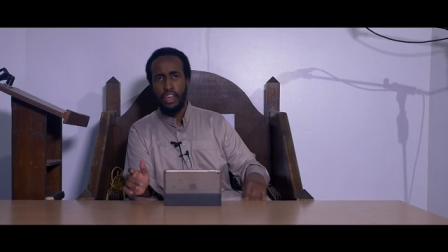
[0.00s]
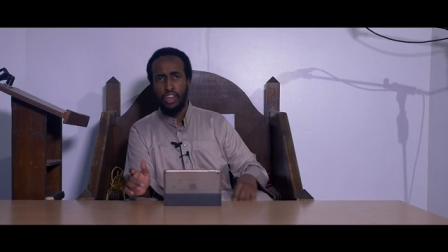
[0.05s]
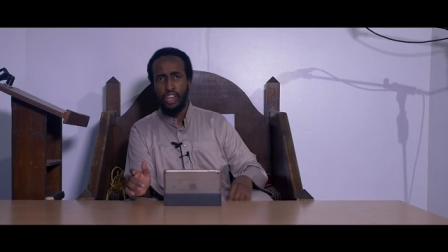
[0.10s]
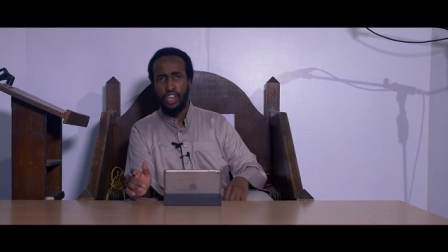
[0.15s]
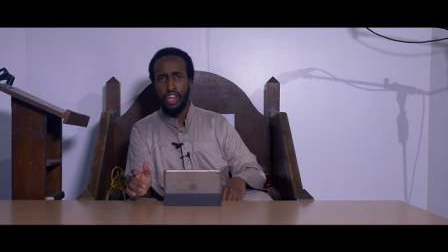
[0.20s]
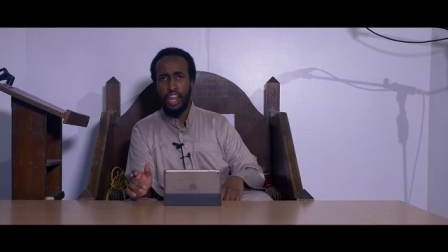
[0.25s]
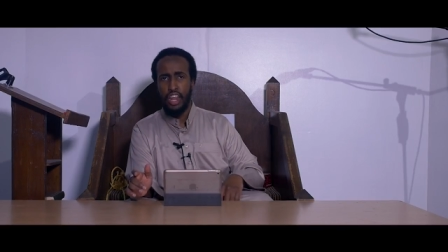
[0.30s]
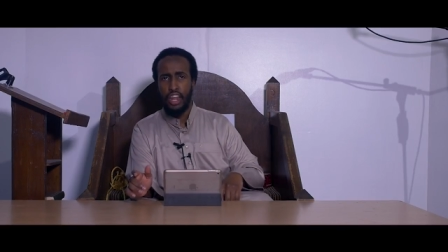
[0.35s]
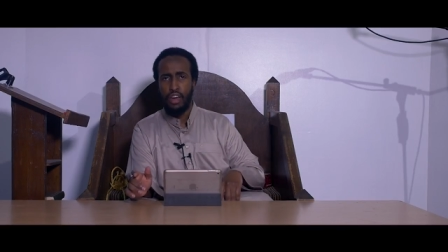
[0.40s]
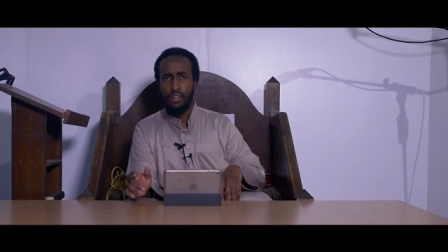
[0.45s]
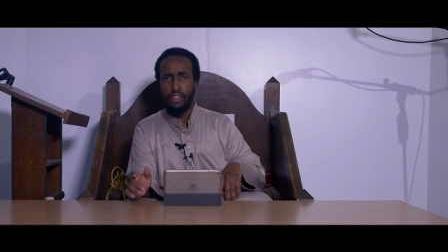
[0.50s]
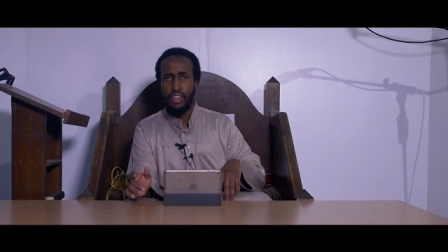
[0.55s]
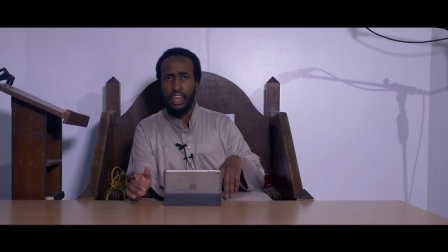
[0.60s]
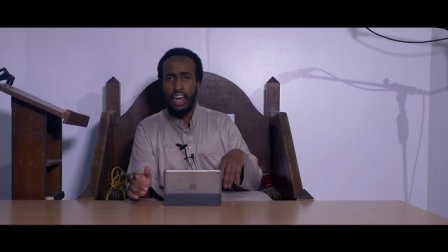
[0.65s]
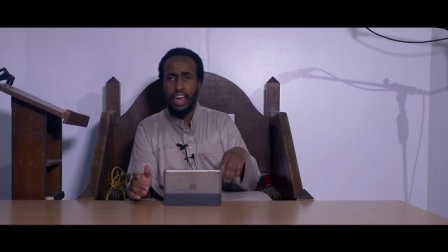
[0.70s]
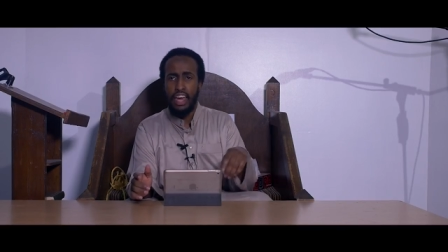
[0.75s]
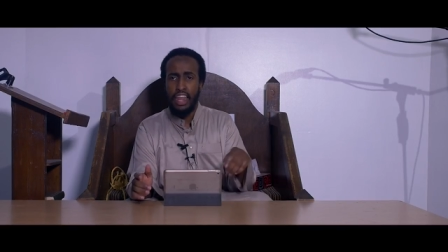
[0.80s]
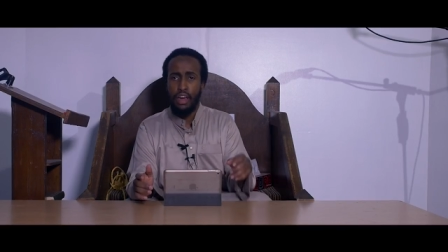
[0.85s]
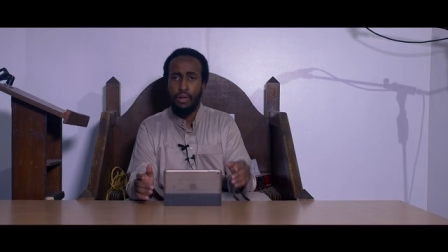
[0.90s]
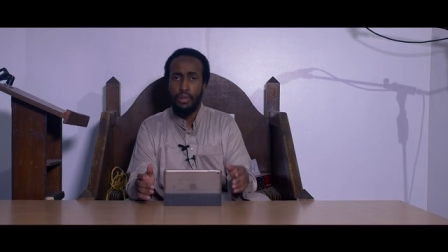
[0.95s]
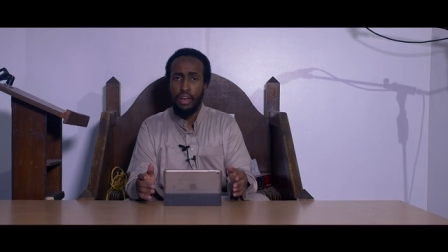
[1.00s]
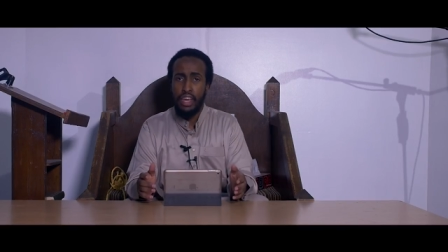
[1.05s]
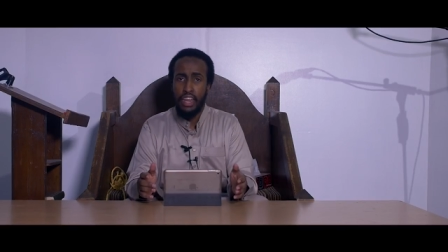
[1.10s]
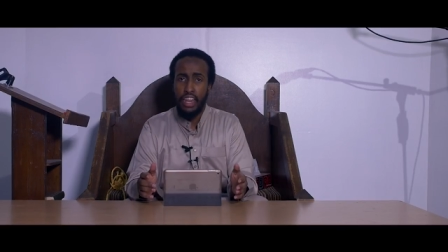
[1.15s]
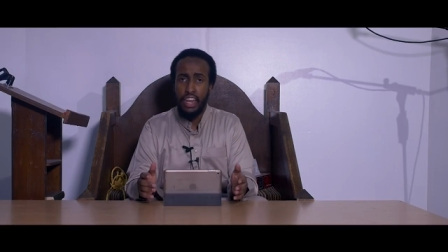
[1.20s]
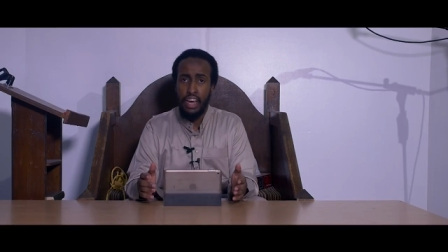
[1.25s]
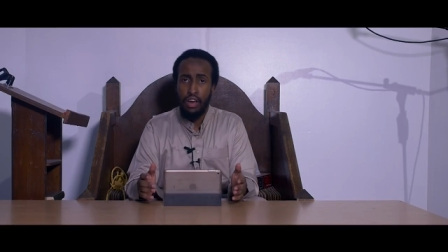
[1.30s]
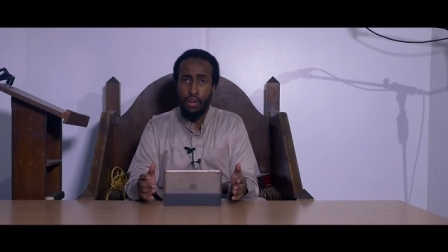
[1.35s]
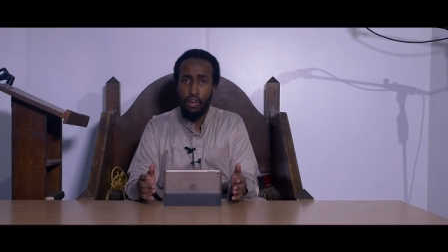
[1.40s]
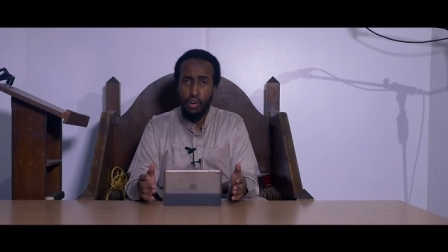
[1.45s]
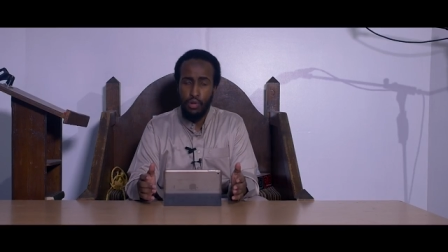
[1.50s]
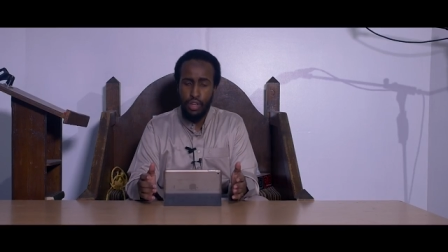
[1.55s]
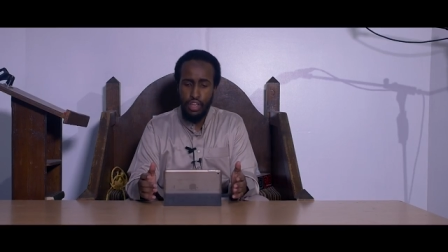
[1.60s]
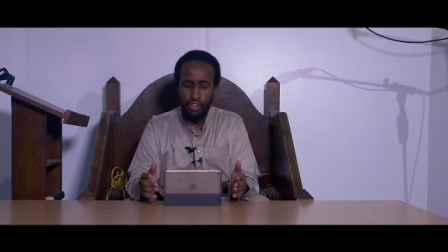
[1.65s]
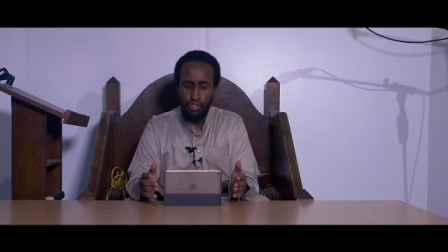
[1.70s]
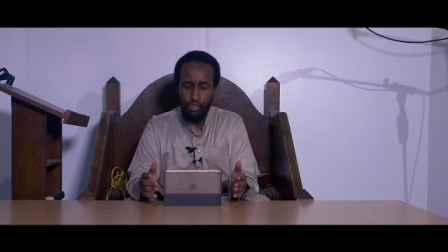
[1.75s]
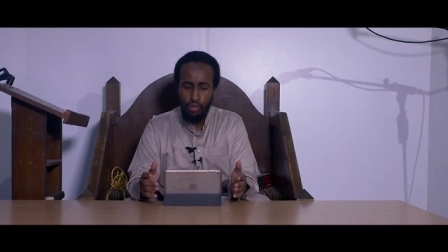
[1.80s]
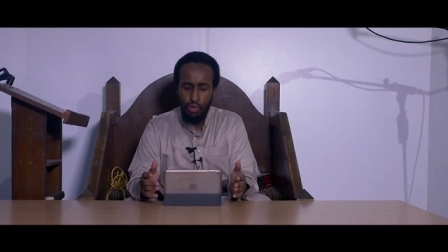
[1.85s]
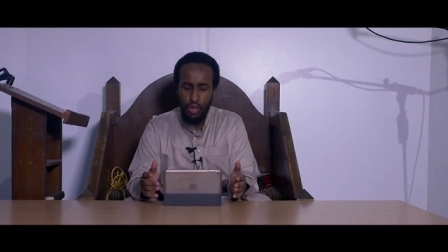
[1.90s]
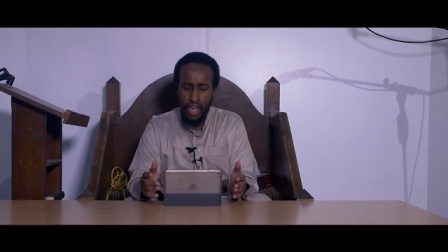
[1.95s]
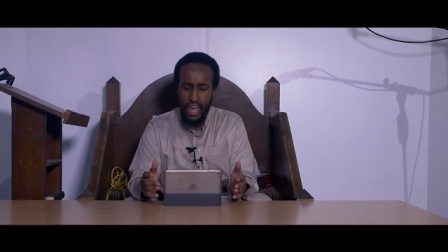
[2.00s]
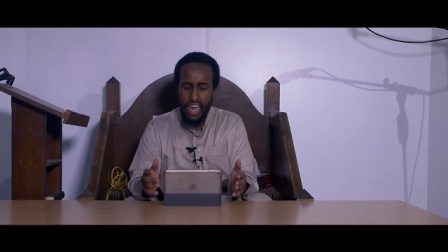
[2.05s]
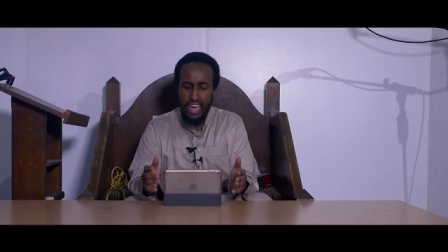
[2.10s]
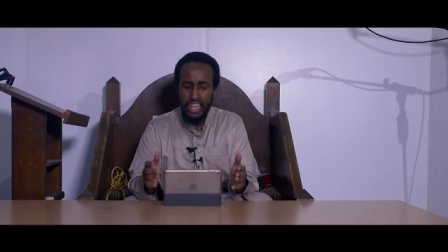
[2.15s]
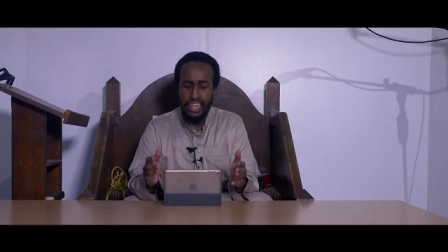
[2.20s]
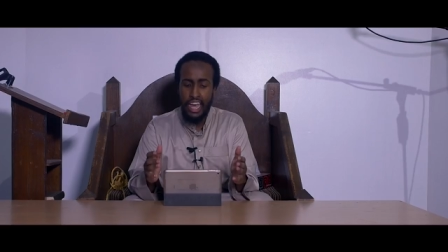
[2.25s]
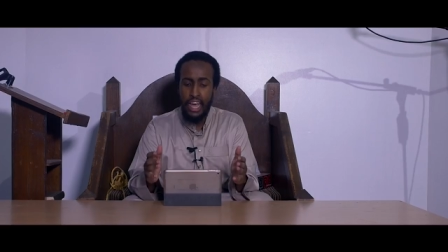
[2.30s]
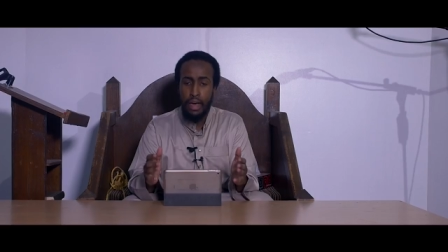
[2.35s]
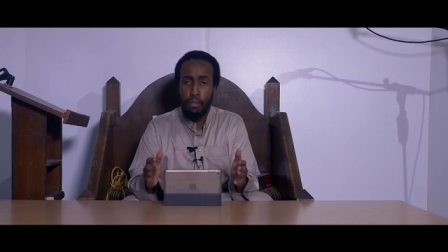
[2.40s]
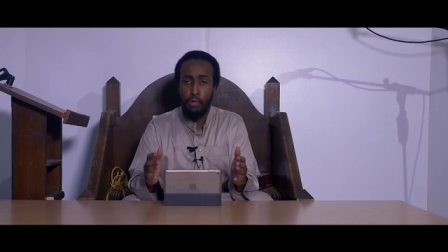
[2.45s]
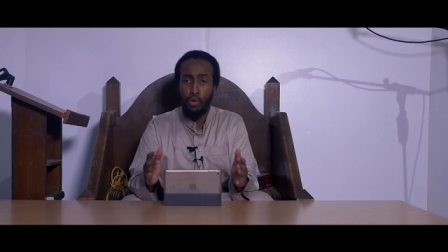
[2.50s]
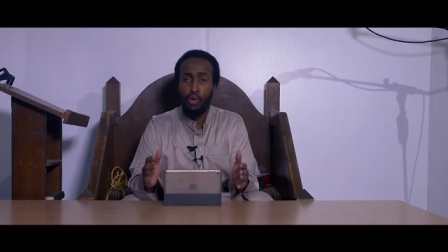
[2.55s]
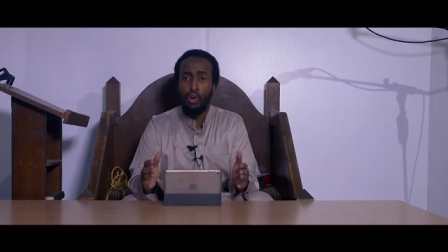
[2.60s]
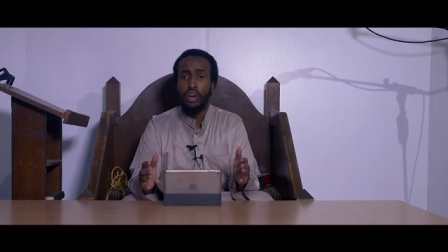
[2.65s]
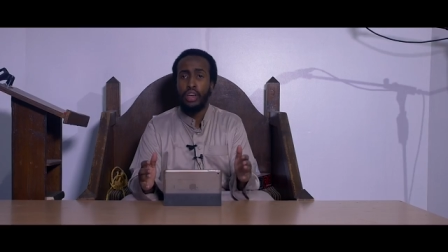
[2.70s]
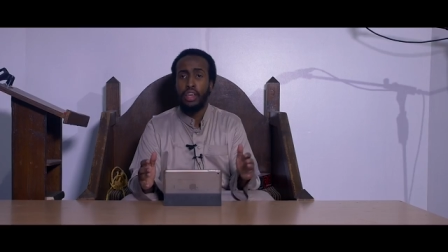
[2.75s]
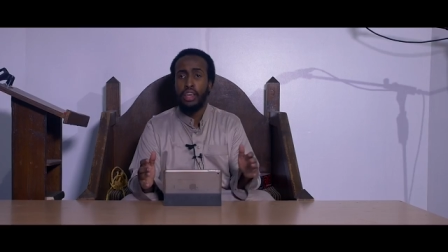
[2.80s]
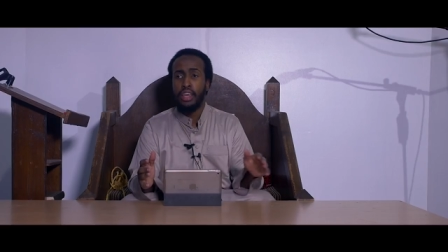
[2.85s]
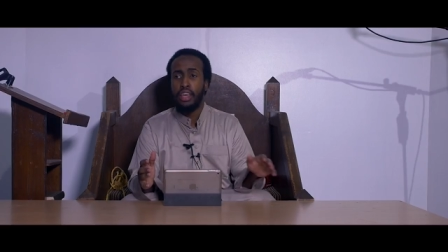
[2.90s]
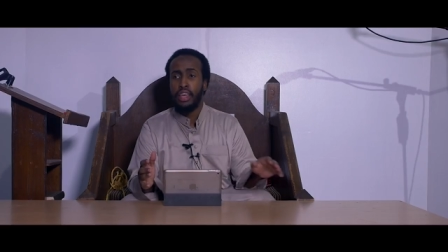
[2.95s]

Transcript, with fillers: Inshallah ta'ala, we're going to now go into adabuh,